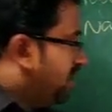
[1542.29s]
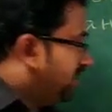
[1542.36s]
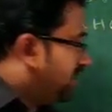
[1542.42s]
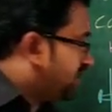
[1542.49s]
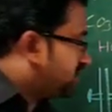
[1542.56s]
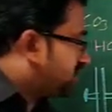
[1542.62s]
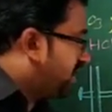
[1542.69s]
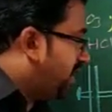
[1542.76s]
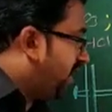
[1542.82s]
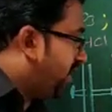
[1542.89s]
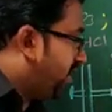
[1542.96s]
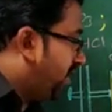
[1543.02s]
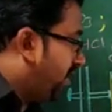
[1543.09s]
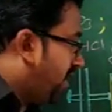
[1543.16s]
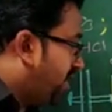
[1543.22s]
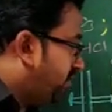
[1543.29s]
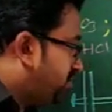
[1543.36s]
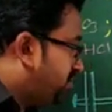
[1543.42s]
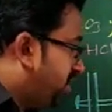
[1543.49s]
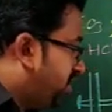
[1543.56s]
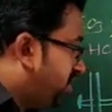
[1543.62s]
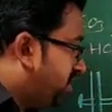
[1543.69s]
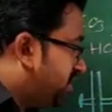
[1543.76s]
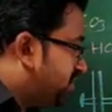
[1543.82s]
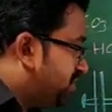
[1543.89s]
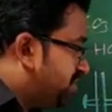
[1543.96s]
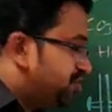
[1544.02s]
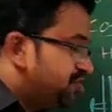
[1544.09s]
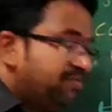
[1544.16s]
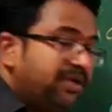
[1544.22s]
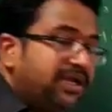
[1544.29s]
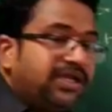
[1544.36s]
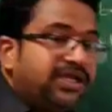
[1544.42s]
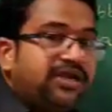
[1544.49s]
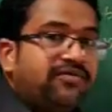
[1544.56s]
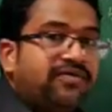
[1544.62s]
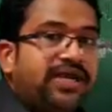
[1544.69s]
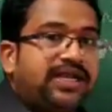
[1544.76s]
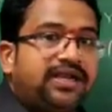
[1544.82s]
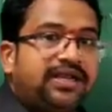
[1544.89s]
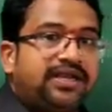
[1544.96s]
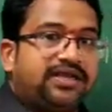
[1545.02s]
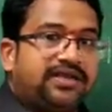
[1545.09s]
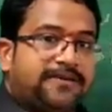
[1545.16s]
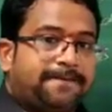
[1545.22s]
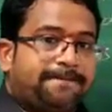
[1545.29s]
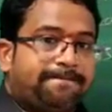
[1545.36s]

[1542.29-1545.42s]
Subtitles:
The slate line changes into milky white layer.